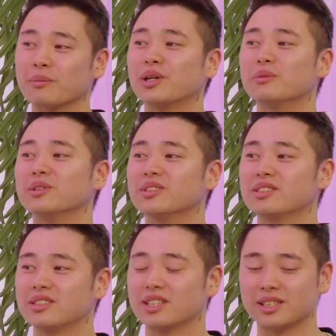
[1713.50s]

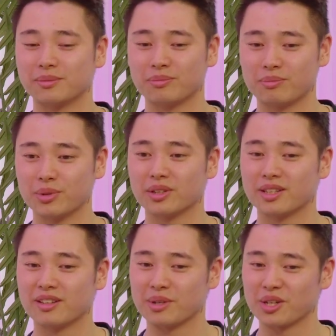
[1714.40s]
apartments,
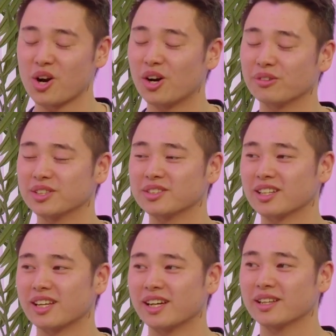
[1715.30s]
but they've been carved
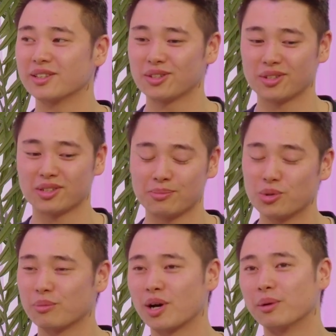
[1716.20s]
into like
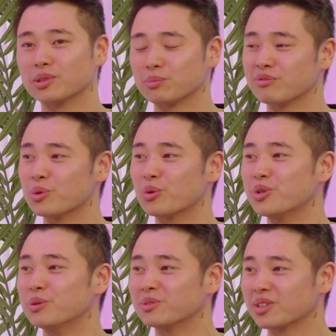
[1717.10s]
small apartments with more
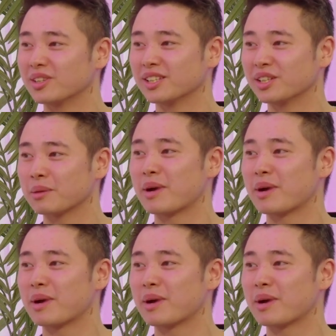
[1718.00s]
rooms, so then you can